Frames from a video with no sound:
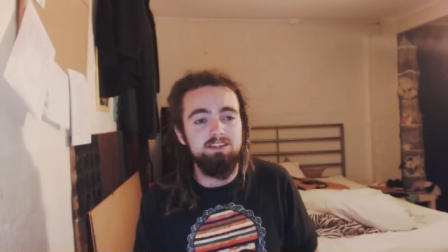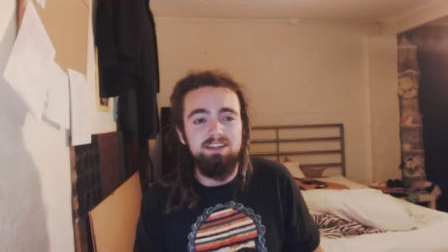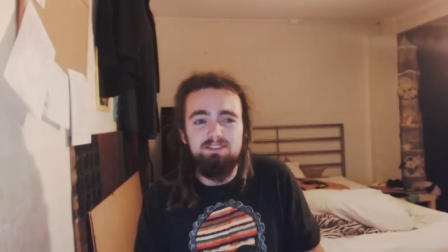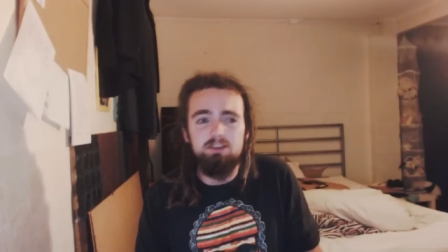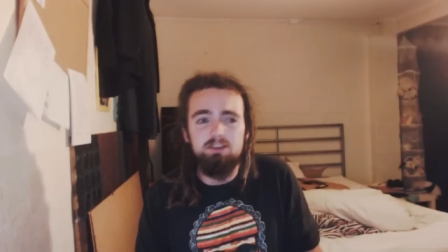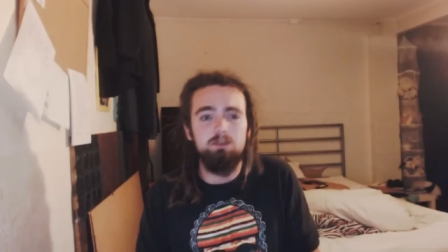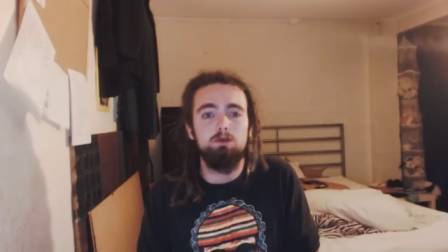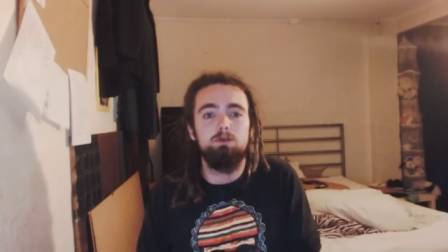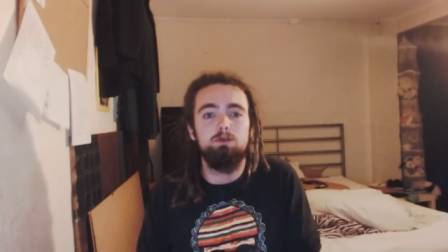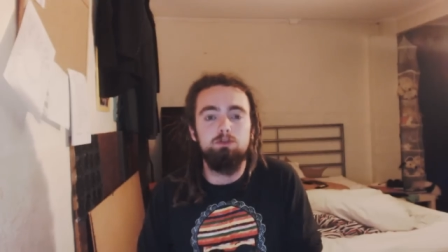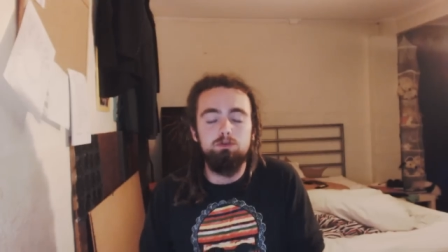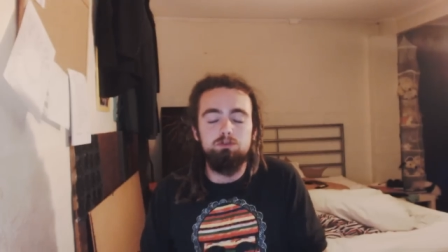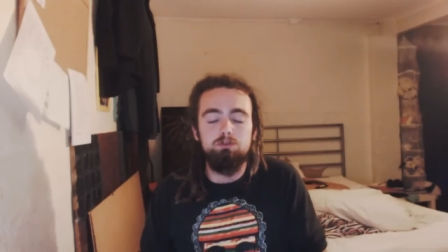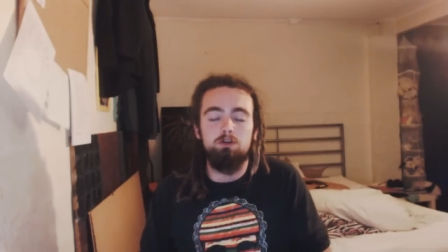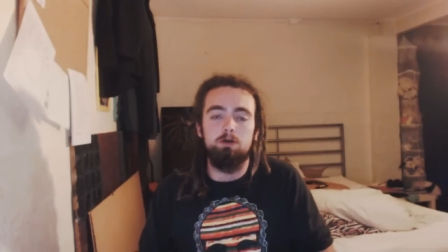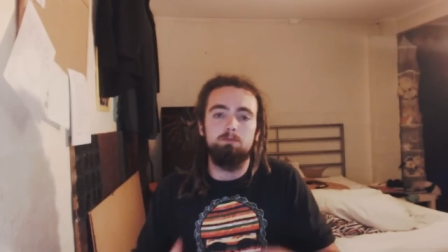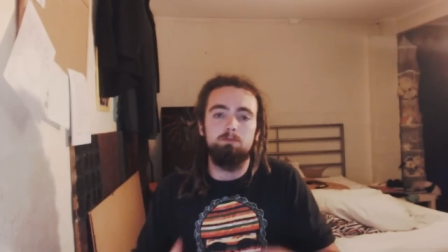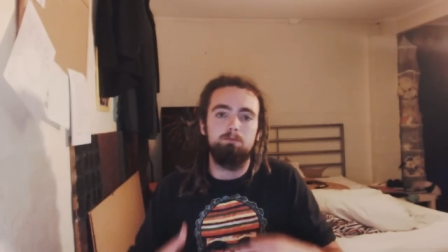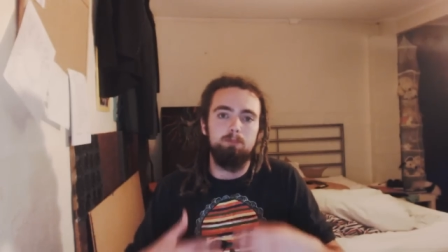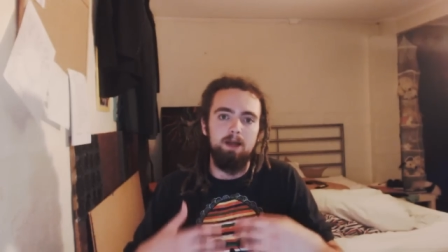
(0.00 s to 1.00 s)
even though you
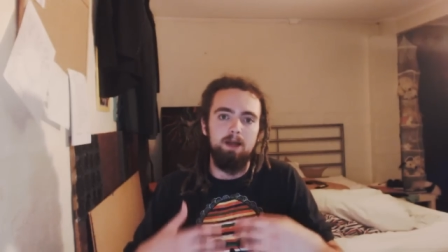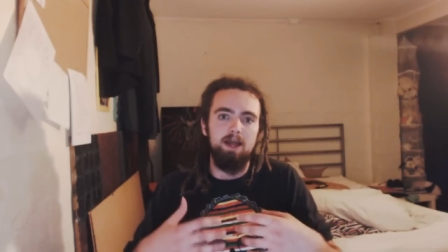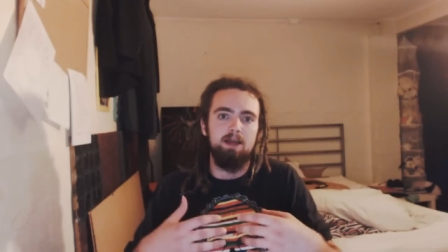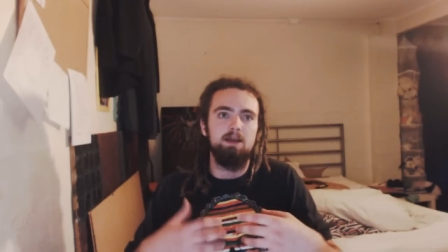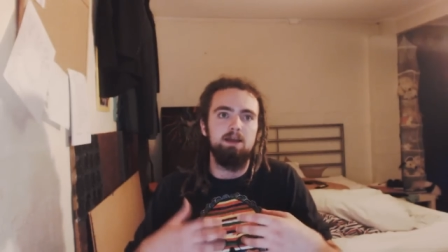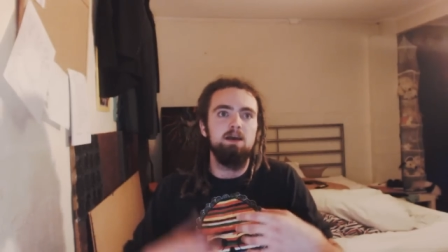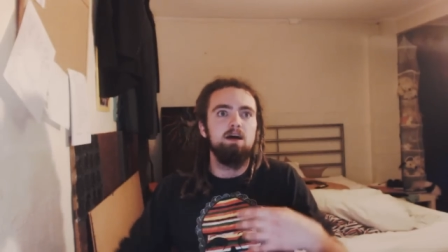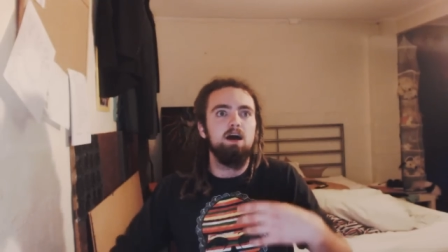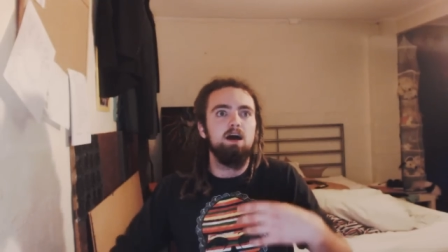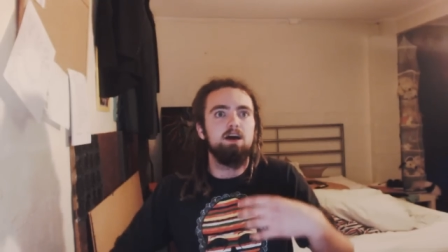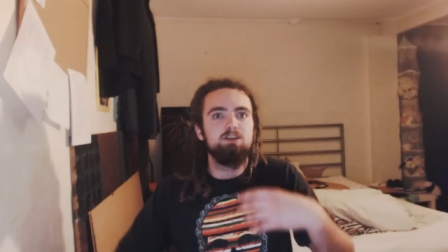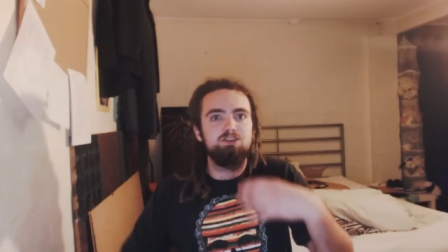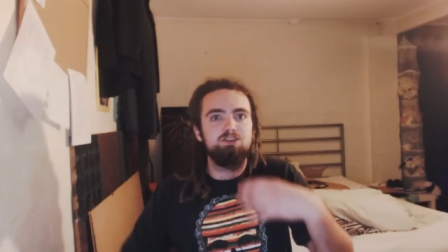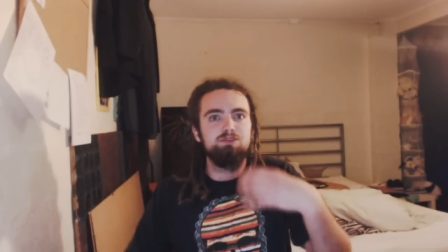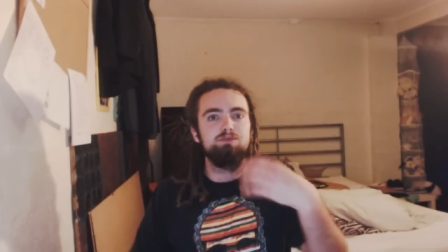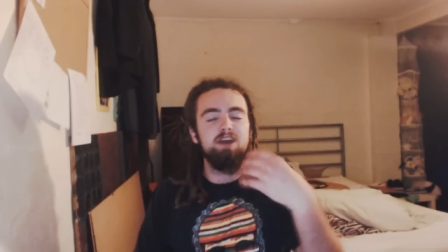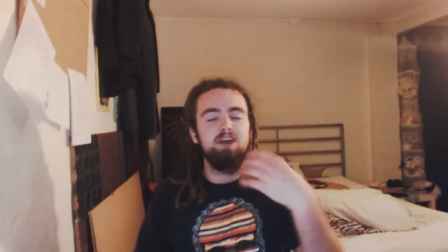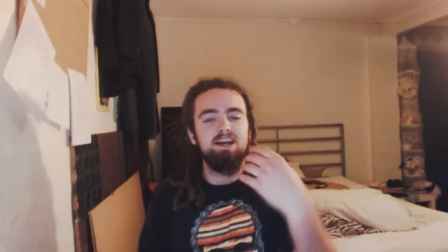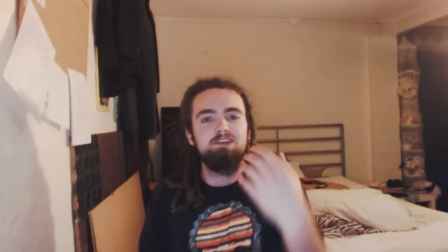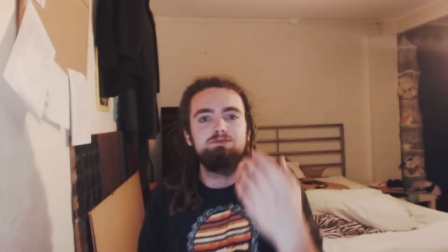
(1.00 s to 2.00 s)
don't play a
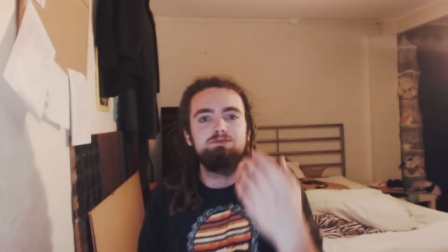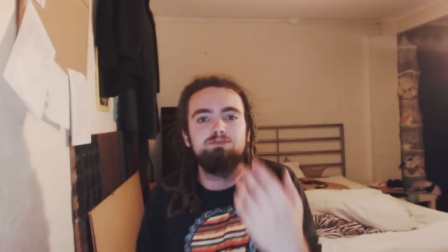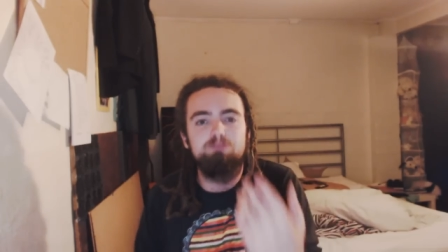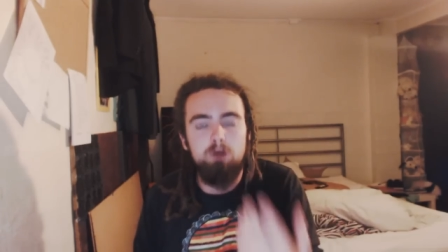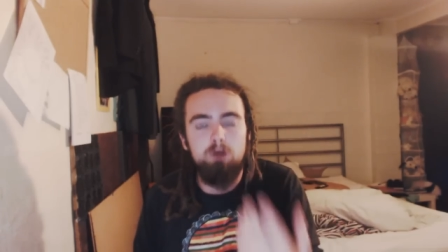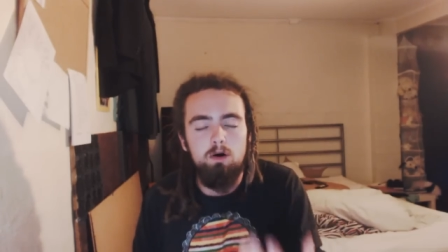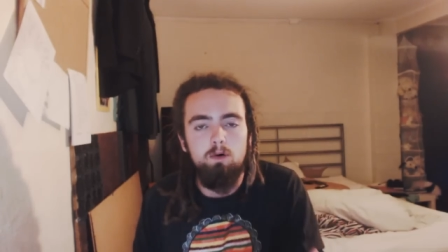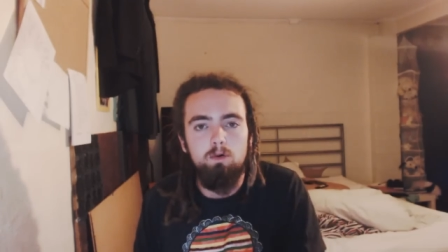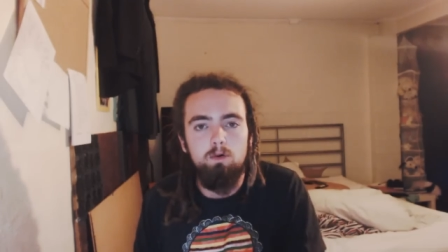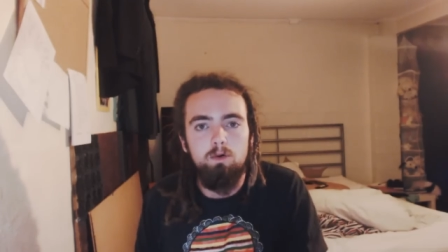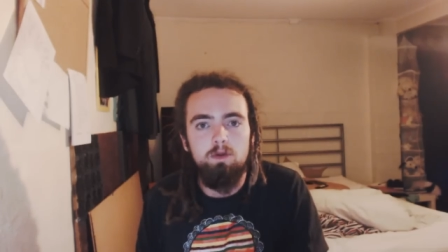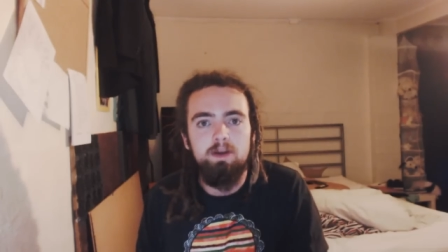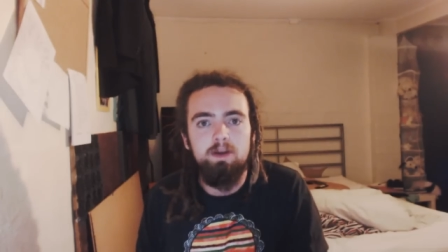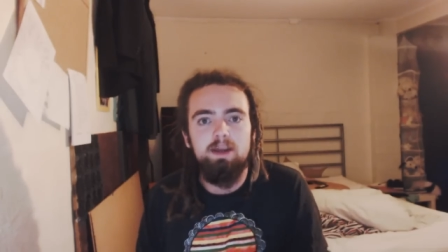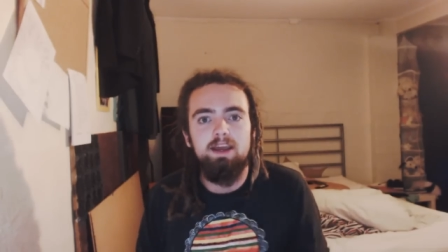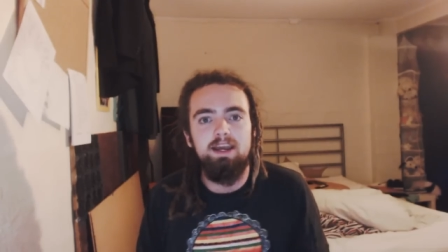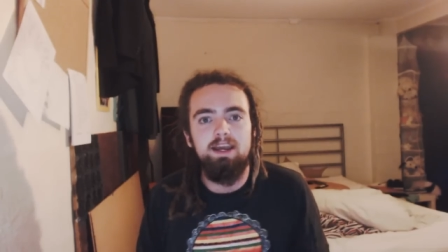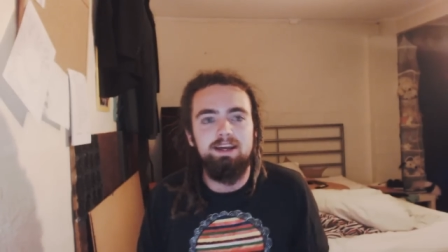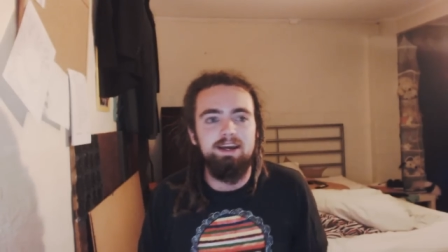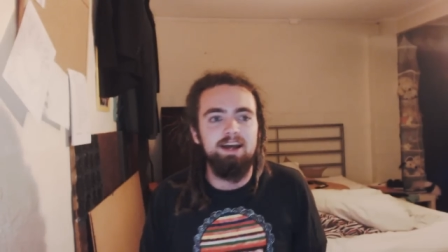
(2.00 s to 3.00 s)
direct role
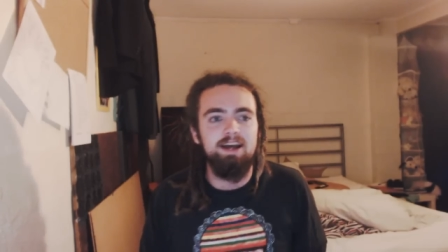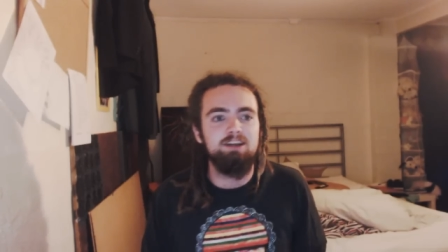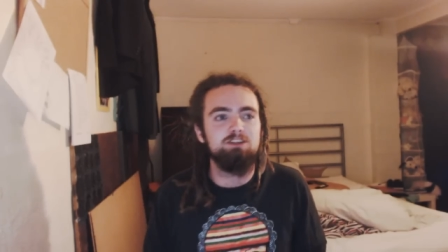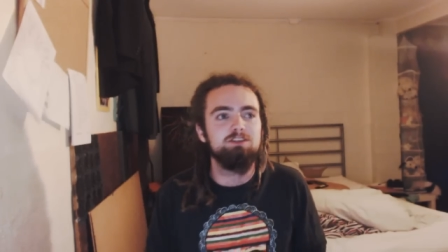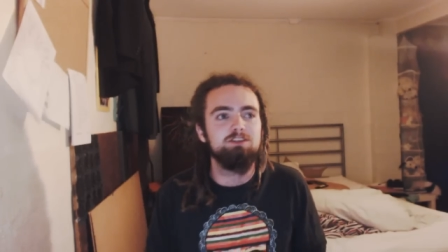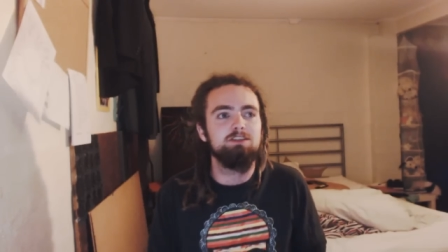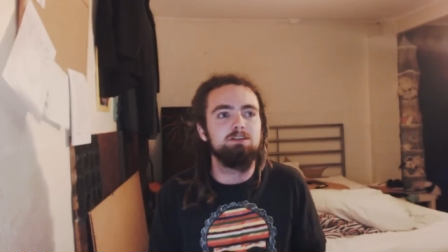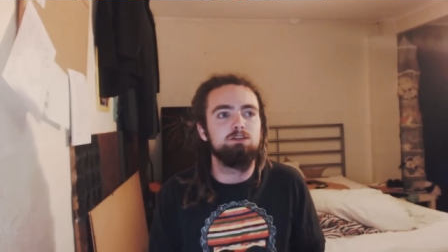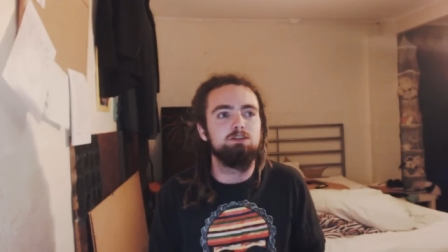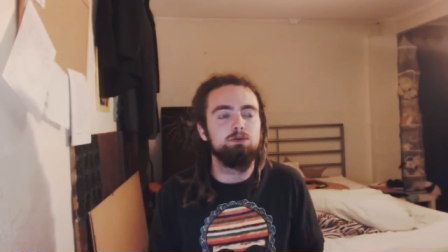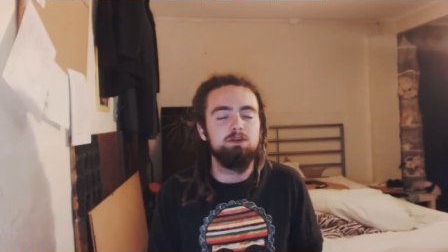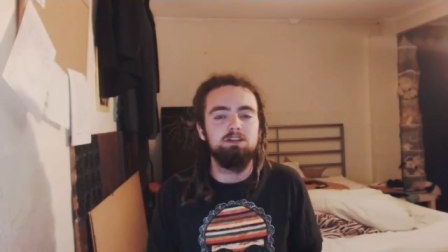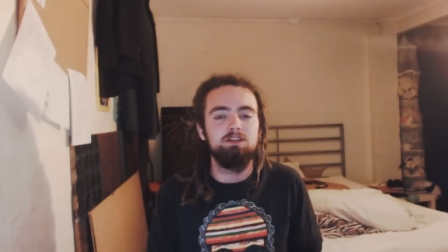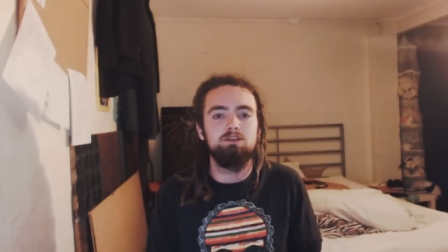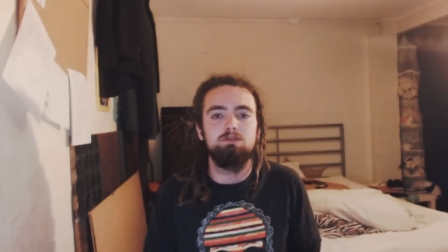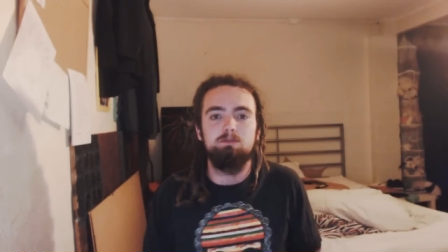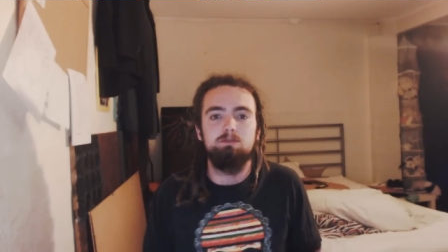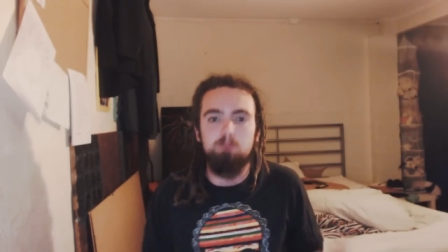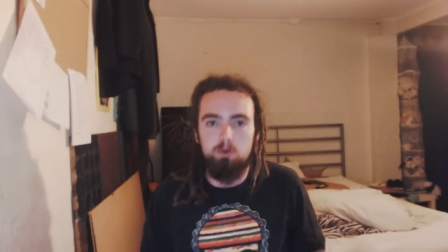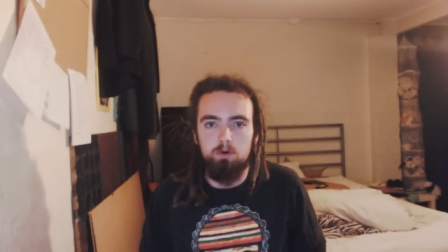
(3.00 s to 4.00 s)
in actually doing
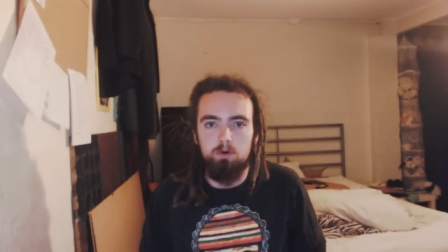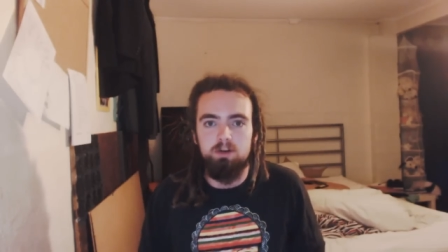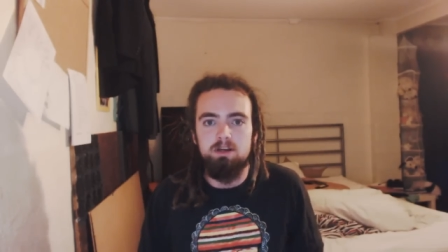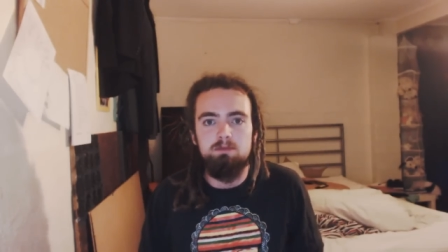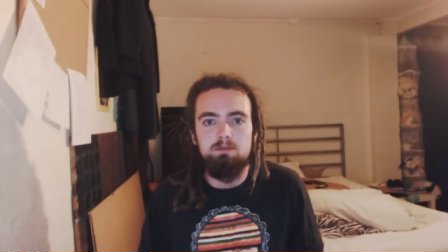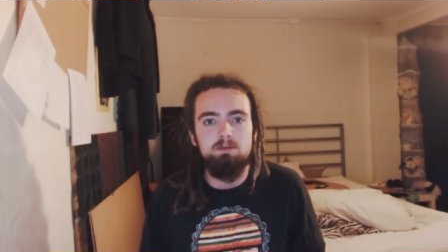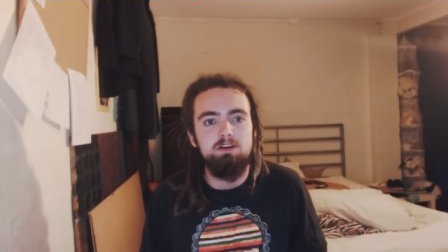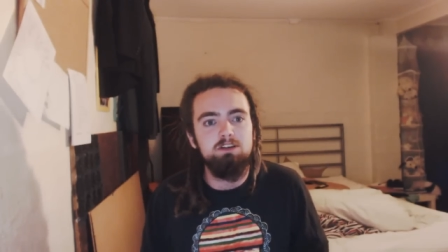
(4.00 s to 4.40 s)
the reporting,